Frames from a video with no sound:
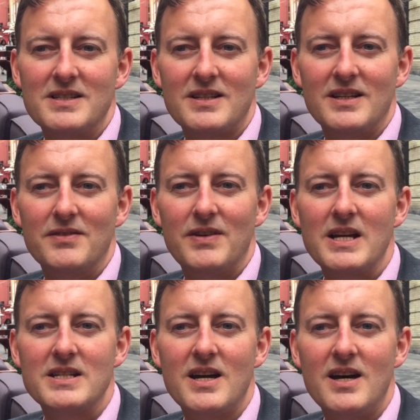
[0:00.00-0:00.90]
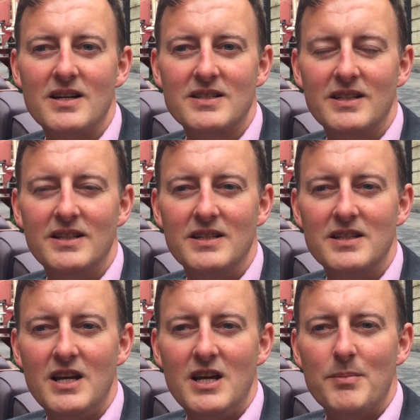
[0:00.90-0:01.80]
It's kind of light-hearted,
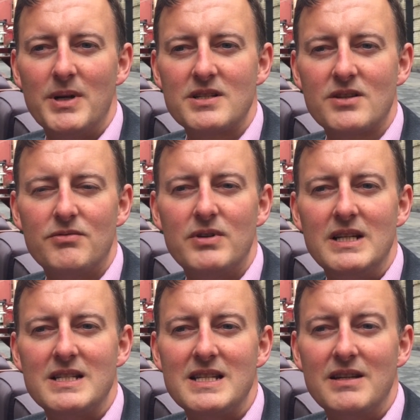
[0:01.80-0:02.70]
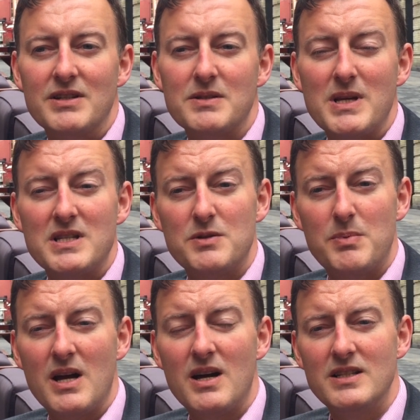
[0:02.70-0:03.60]
but it's got a really serious message
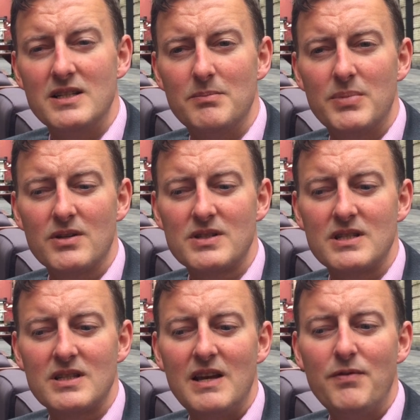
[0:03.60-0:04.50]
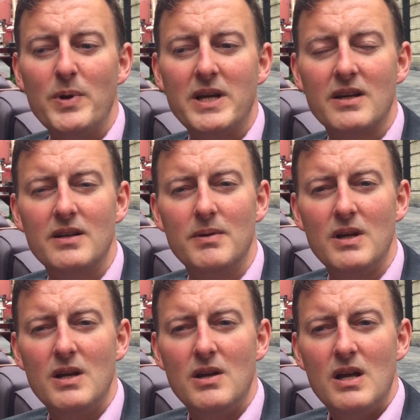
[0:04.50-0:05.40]
behind it, because if we can
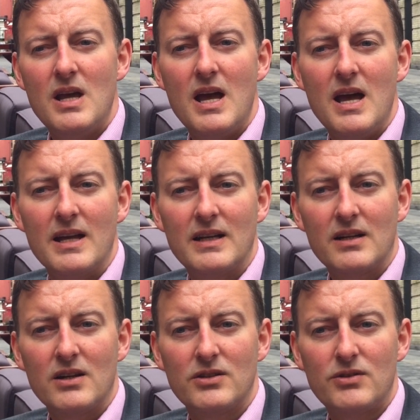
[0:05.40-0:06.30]
cut